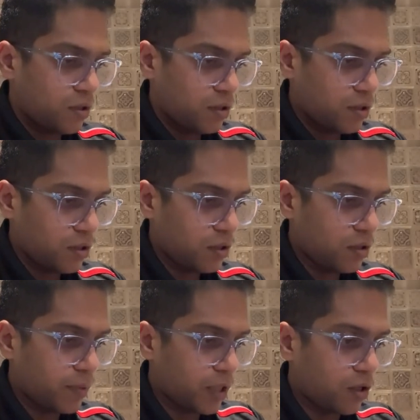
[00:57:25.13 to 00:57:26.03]
Oh
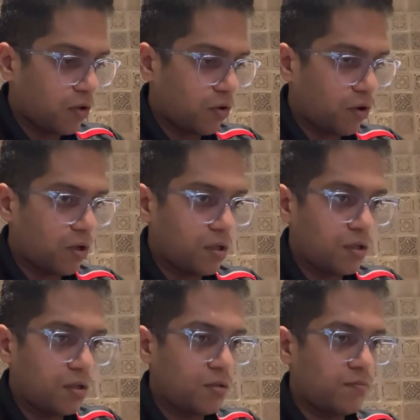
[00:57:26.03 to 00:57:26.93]
my god.
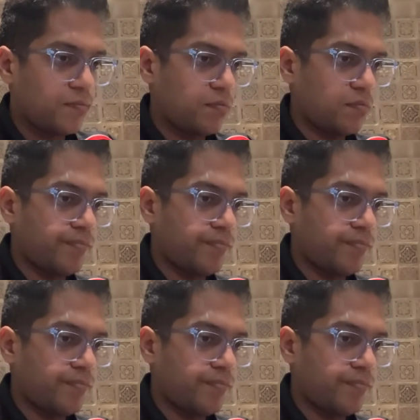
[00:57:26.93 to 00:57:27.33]
Hmm.